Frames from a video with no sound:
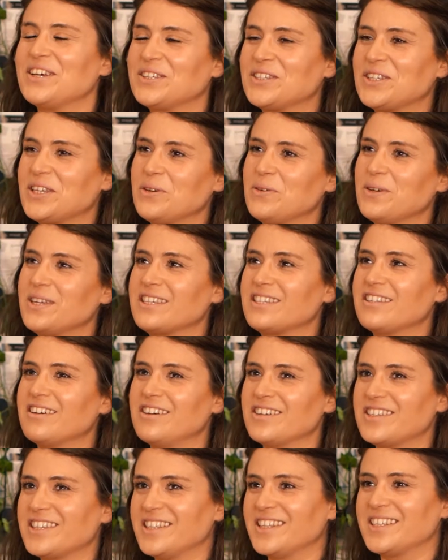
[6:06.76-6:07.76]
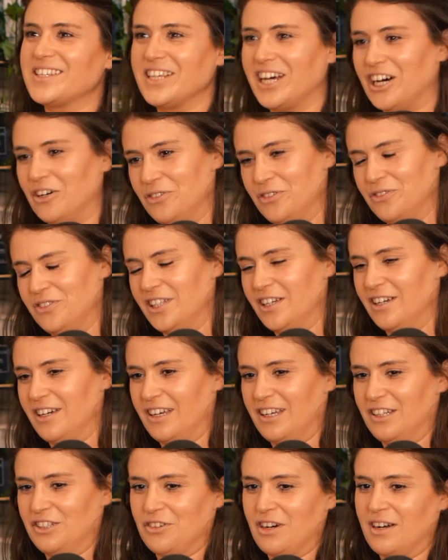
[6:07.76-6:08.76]
so it starts in the south of
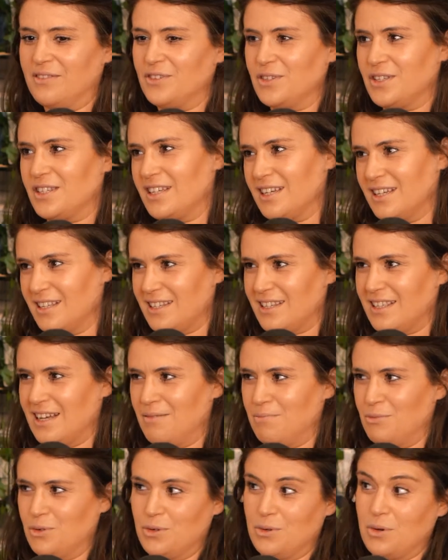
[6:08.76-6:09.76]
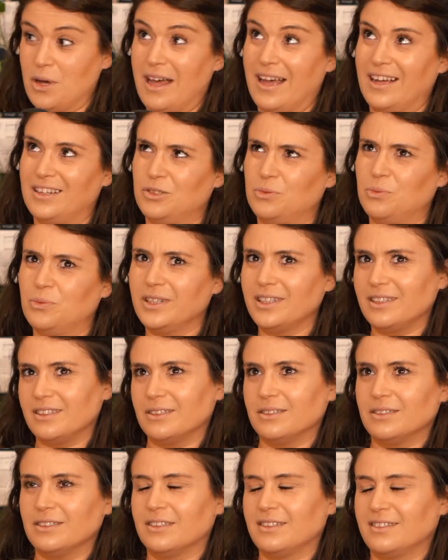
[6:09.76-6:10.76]
Turkey, travels to Istanbul, and
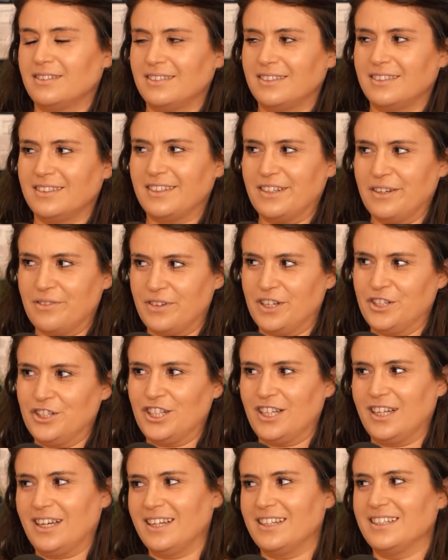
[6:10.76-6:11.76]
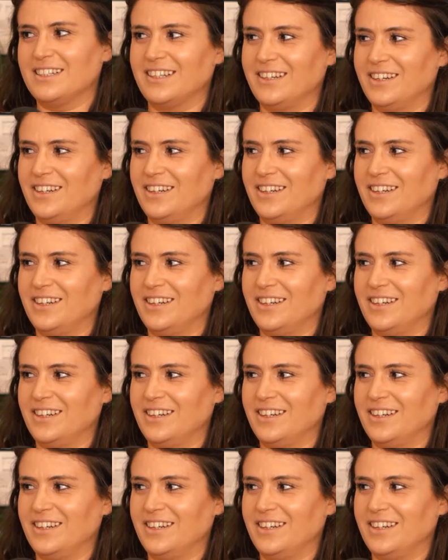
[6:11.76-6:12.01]
will eventually end in